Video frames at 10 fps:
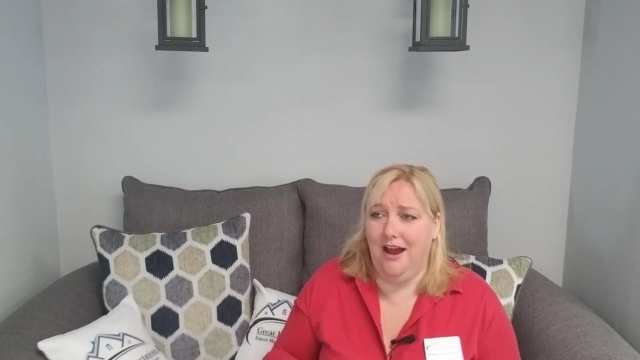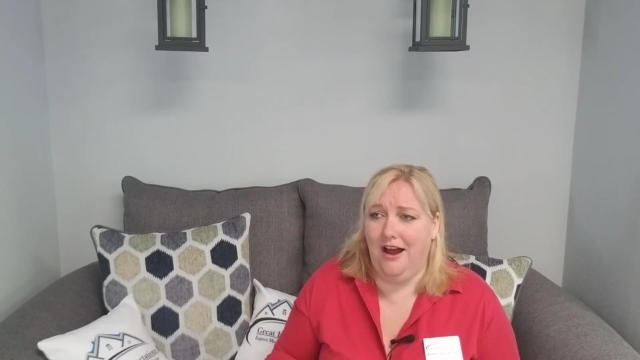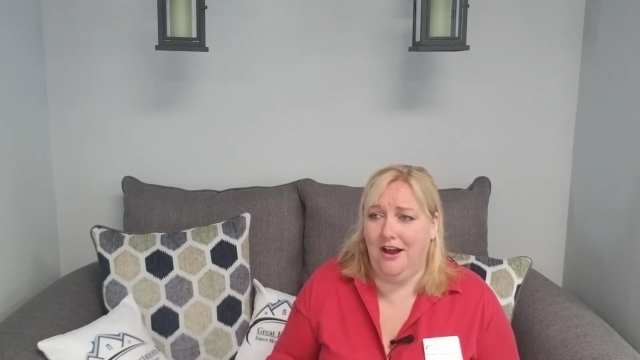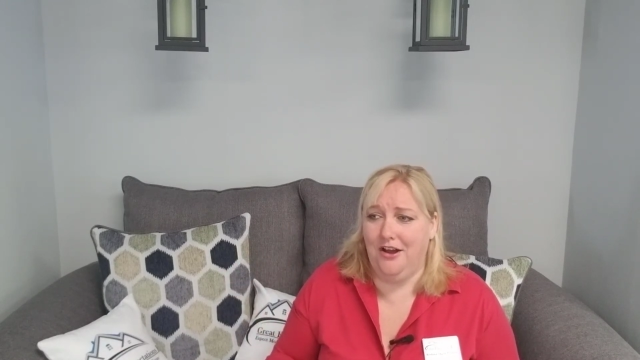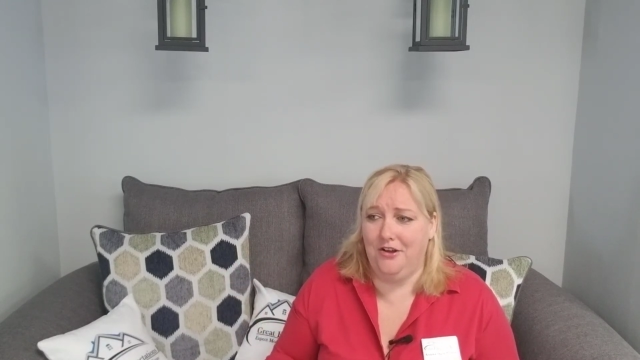
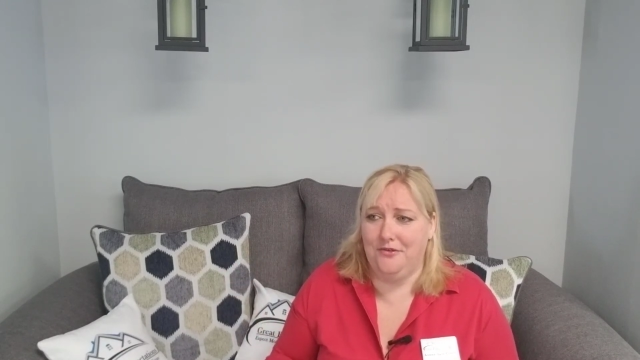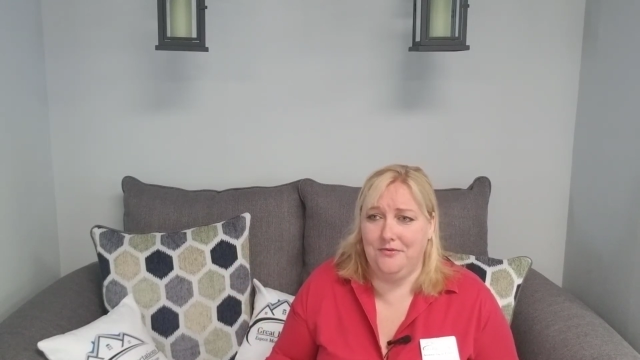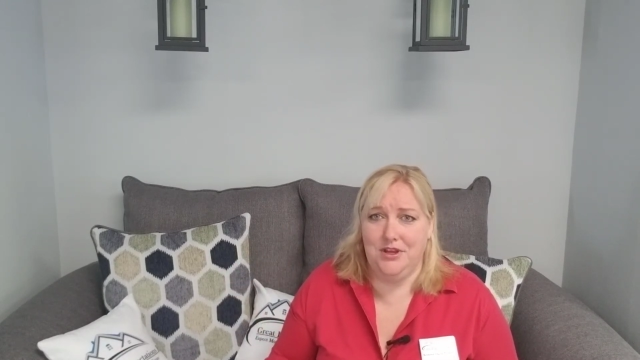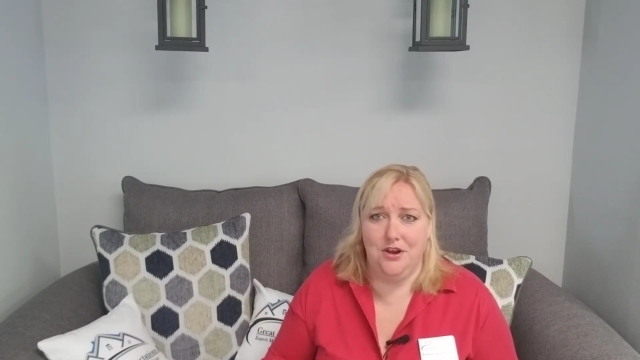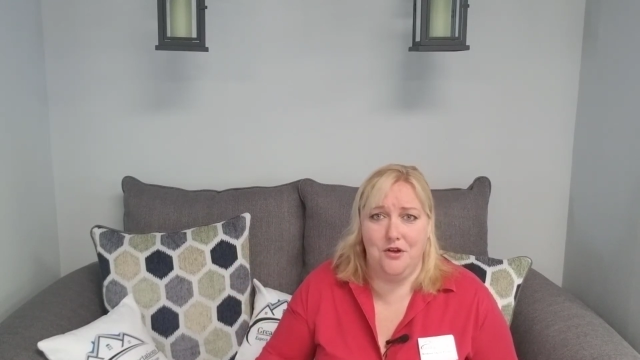uh,
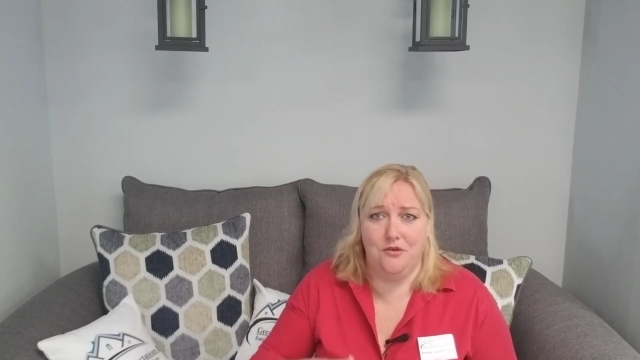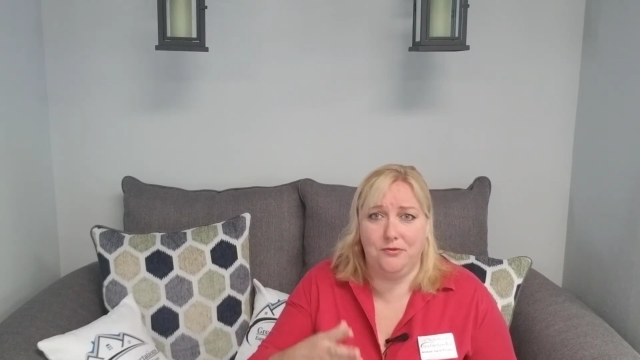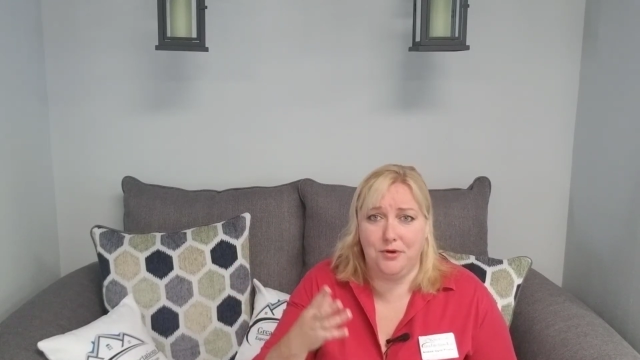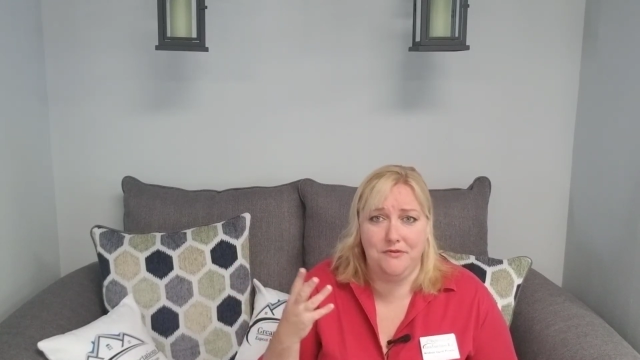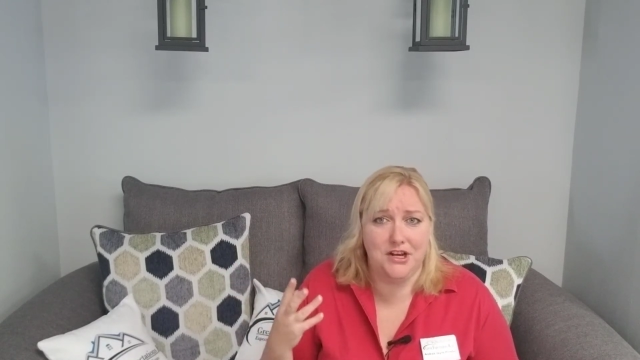you know,
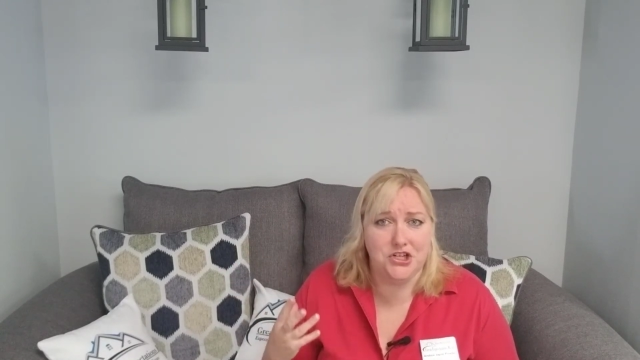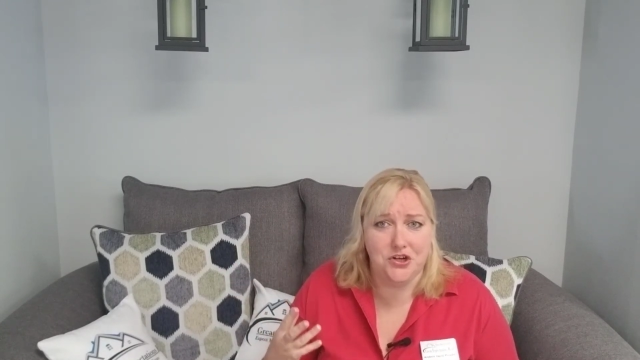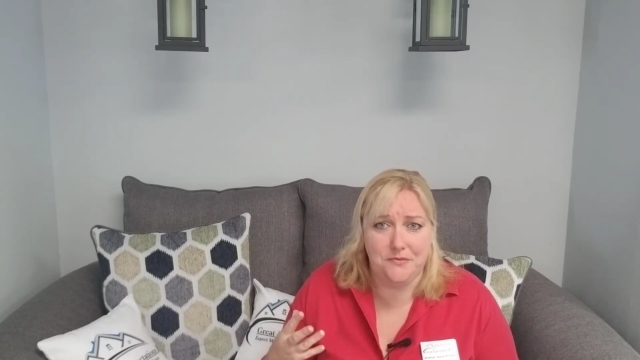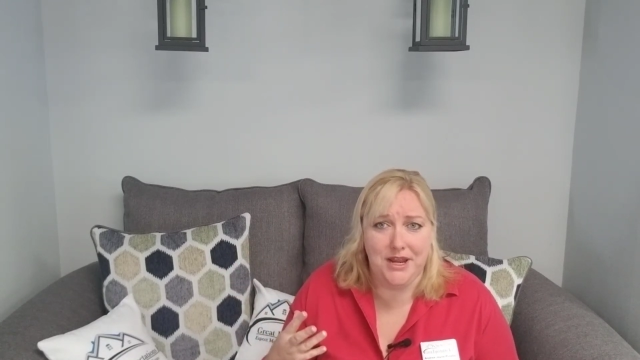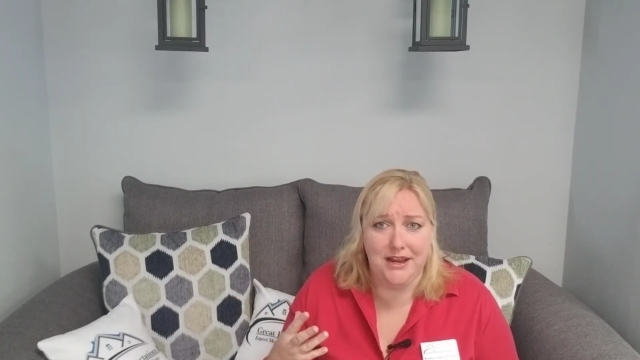
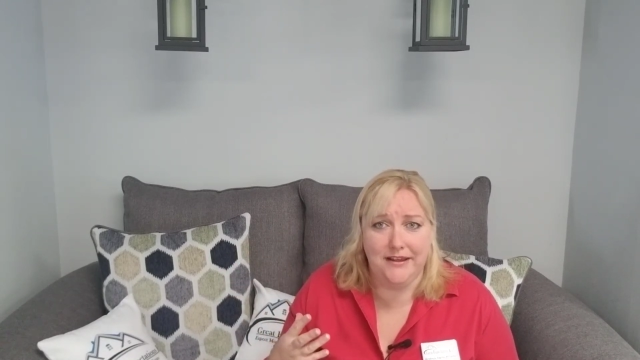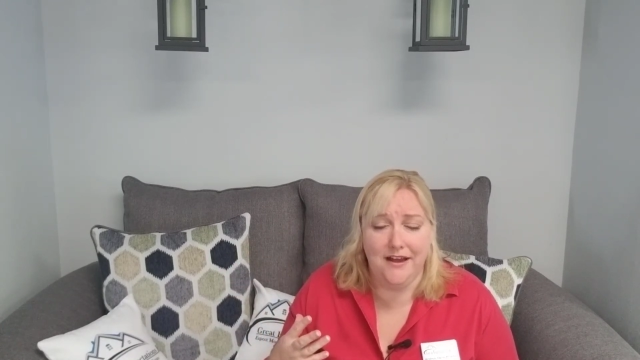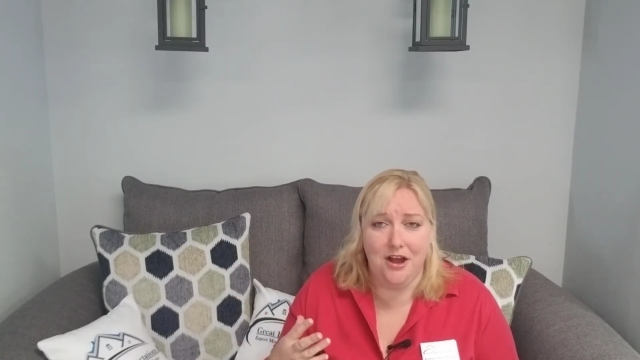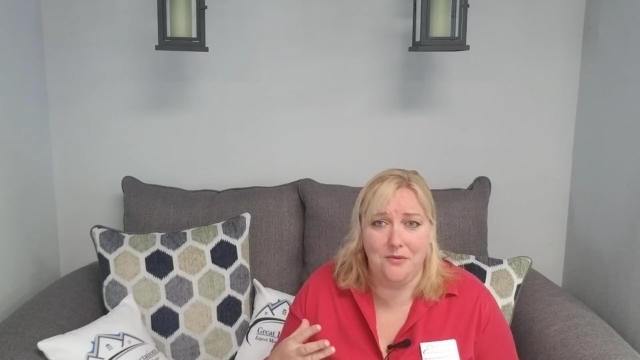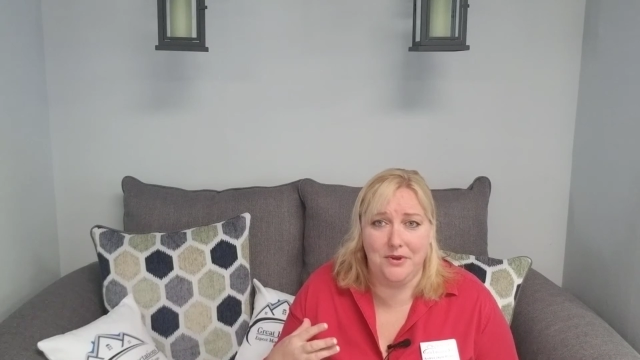professional
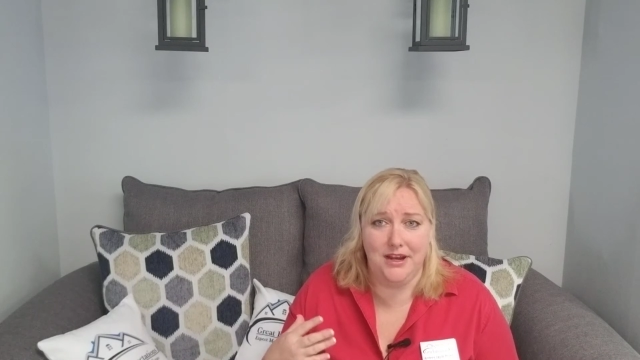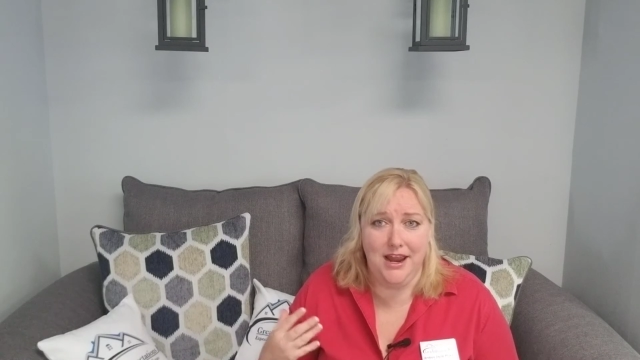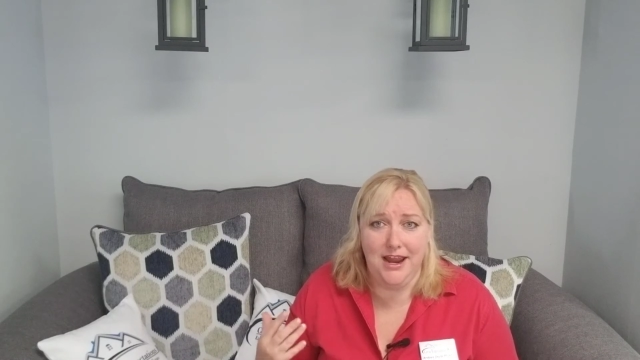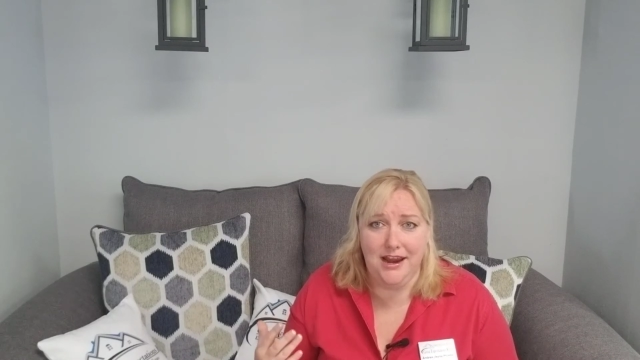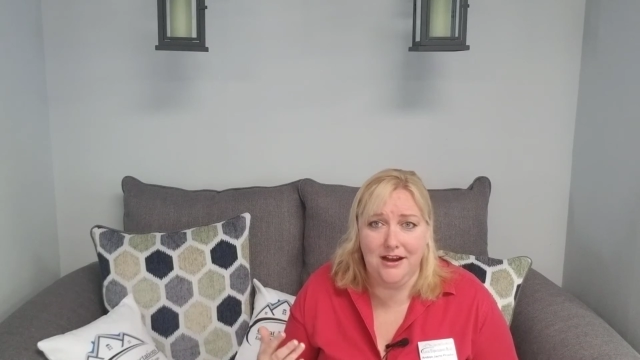makeup and
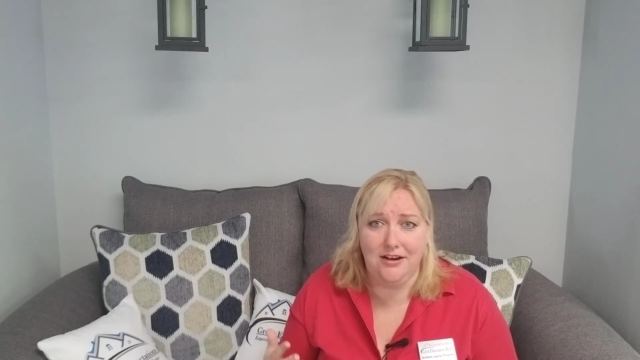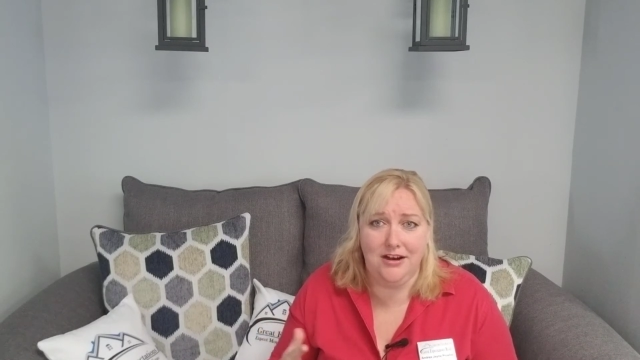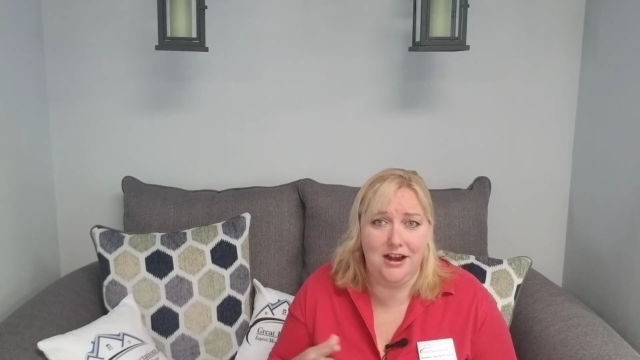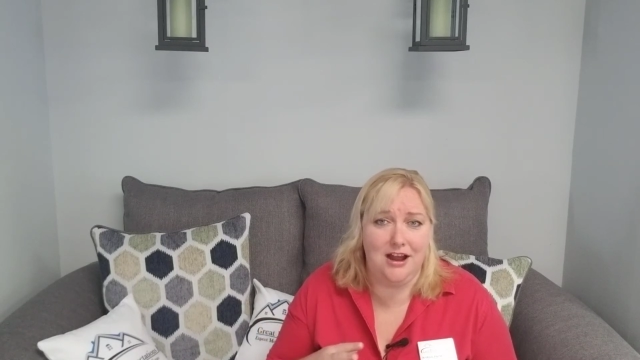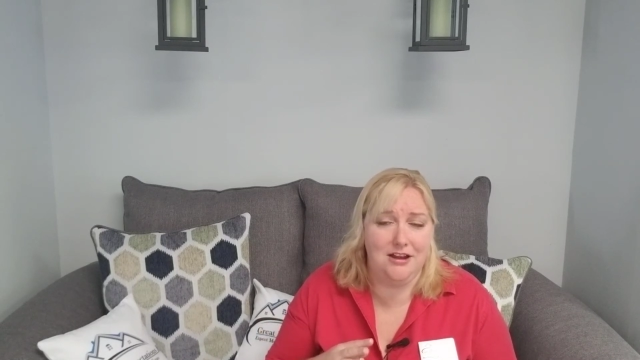hair,
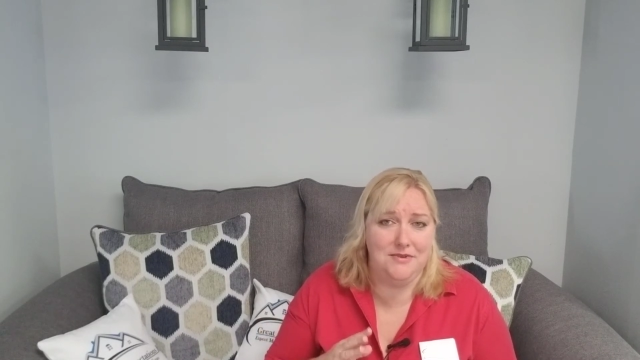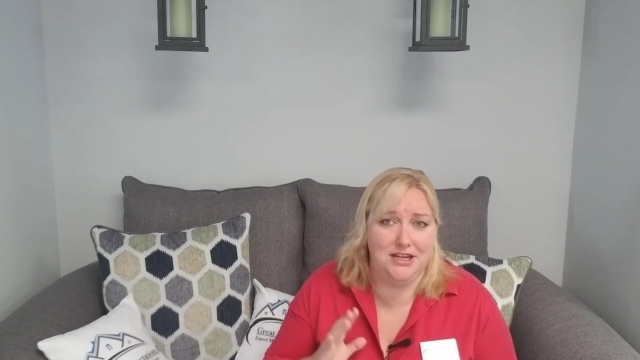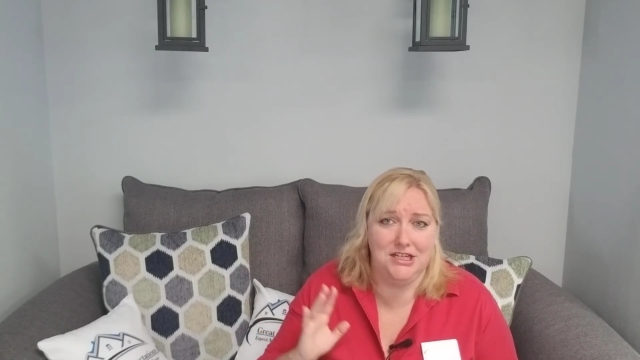and I mean,